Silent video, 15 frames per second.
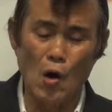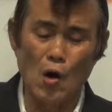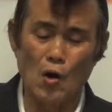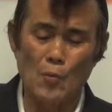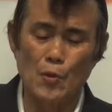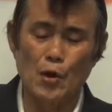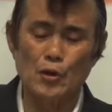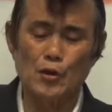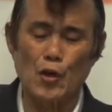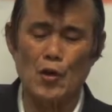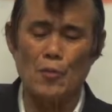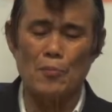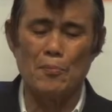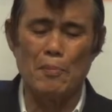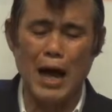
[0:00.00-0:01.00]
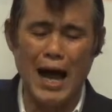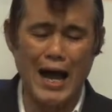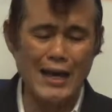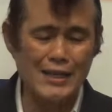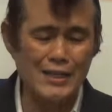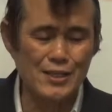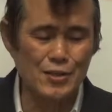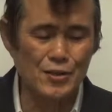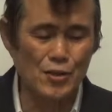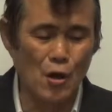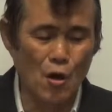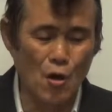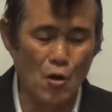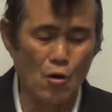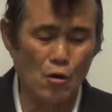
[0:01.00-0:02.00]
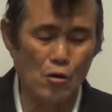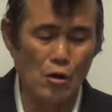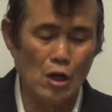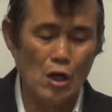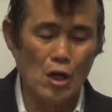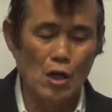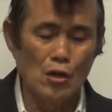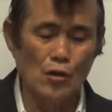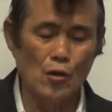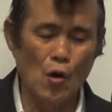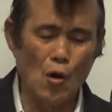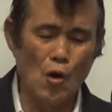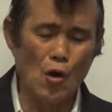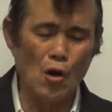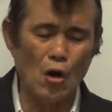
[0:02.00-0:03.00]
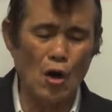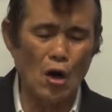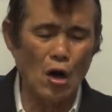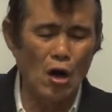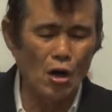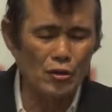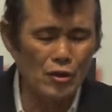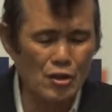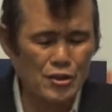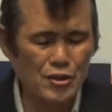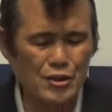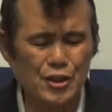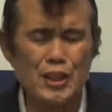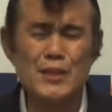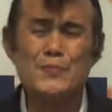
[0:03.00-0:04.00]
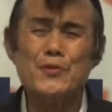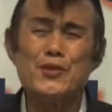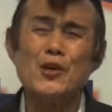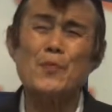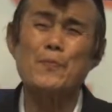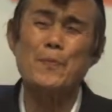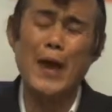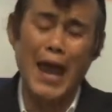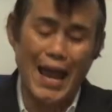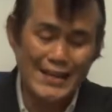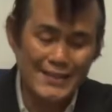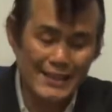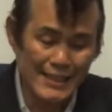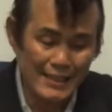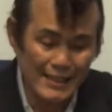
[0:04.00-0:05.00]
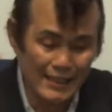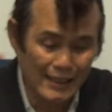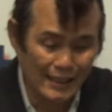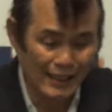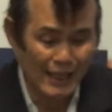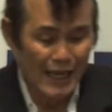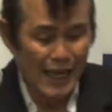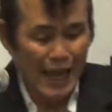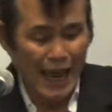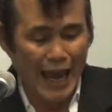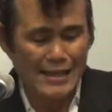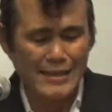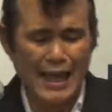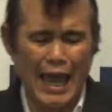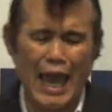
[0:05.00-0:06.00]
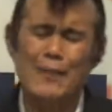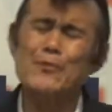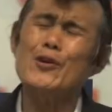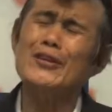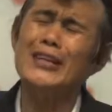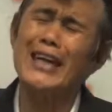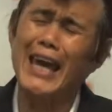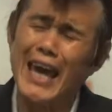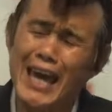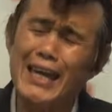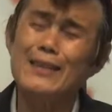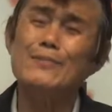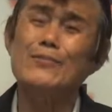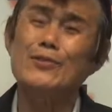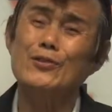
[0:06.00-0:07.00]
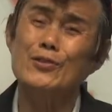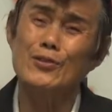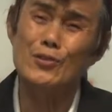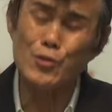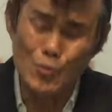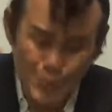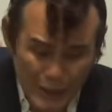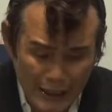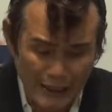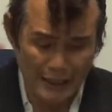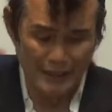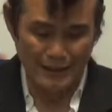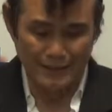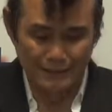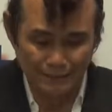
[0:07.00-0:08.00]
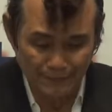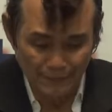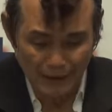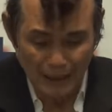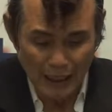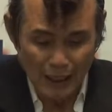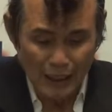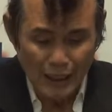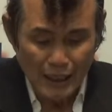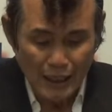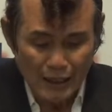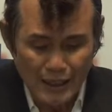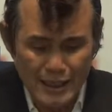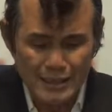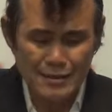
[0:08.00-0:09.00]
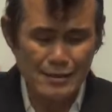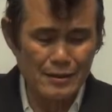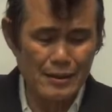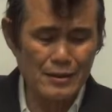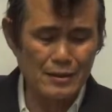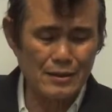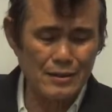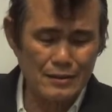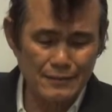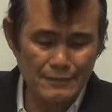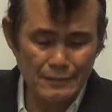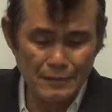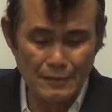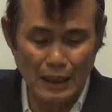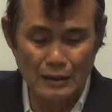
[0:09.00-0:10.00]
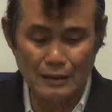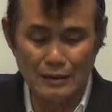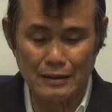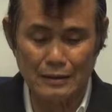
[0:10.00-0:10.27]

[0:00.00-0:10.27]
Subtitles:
over my soul. No other scripture passage has ever came to me. Listen. He said